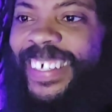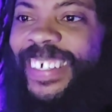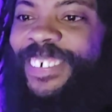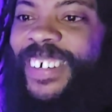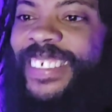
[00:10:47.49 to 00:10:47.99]

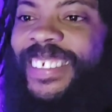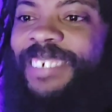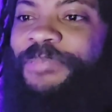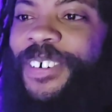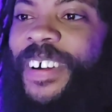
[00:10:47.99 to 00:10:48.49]
You want
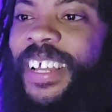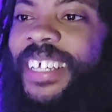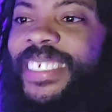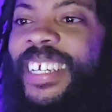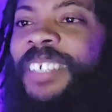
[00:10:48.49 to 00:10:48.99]
some more of
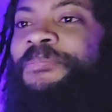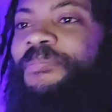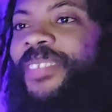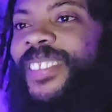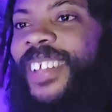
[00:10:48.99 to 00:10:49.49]
this?
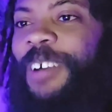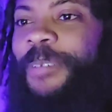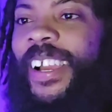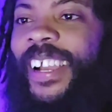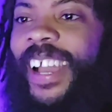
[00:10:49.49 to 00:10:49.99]
Oh
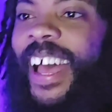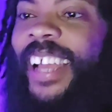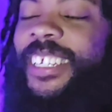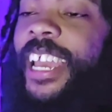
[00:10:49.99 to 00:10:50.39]
my God.